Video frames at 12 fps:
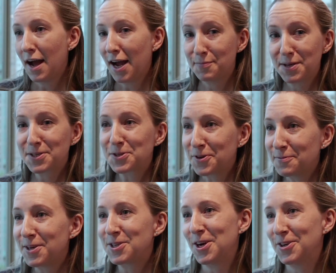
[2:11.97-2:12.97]
I'm
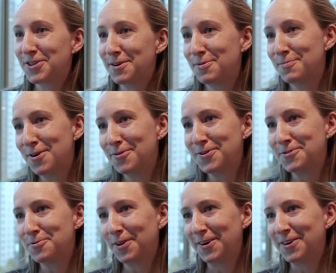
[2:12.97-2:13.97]
extremely charged up about
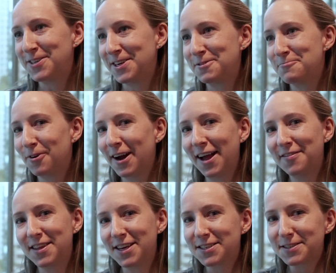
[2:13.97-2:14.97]
renewable energy. We're
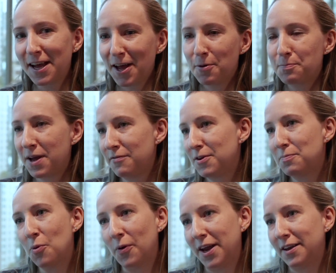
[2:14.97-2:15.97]
at this pivot
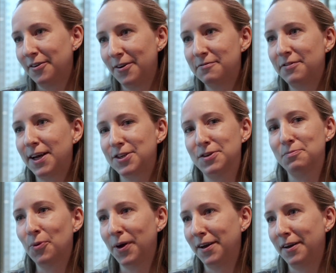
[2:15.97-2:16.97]
point or inflection
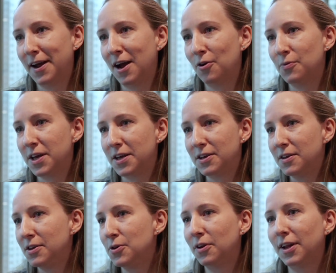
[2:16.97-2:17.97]
point in how we
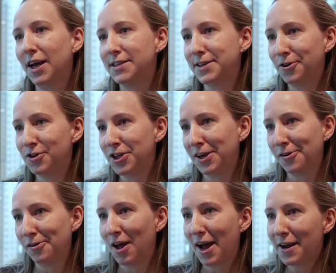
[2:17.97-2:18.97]
utilize energy in
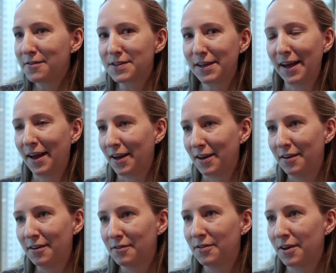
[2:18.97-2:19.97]
our lives, and
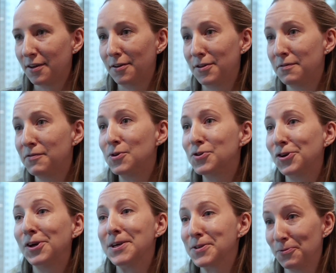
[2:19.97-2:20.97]
the, the future
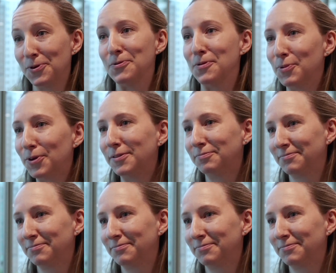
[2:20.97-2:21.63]
is renewable.